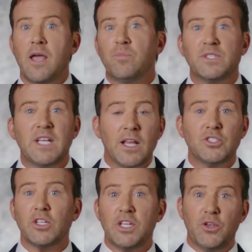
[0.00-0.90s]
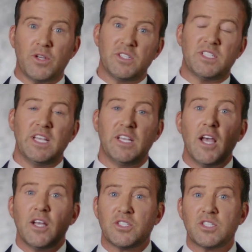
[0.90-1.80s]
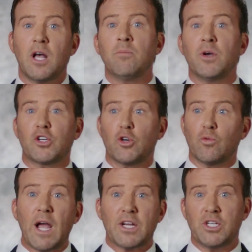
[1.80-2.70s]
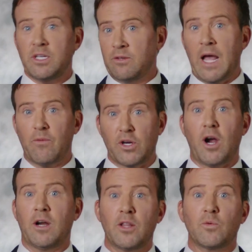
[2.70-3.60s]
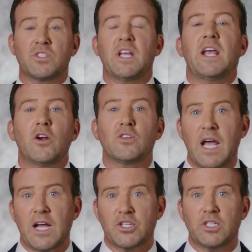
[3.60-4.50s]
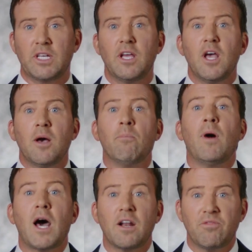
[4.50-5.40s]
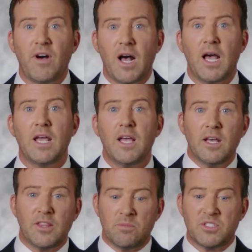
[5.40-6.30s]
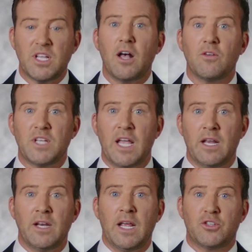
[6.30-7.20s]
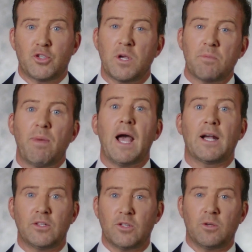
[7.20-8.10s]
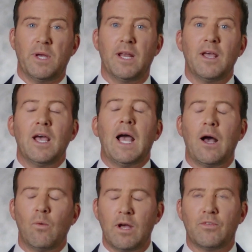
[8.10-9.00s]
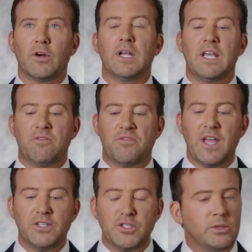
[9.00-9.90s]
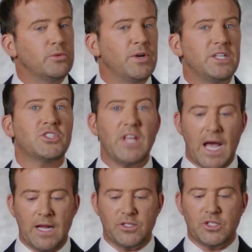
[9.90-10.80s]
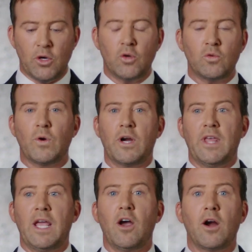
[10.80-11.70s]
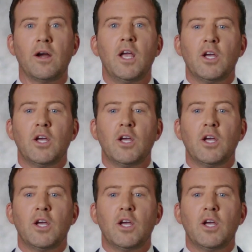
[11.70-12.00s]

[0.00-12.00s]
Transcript: and potentially you can see some correction in that regard. In other words, the hairs actually modify themselves and, and shrink back a little bit. However, if they do reach that zone where they are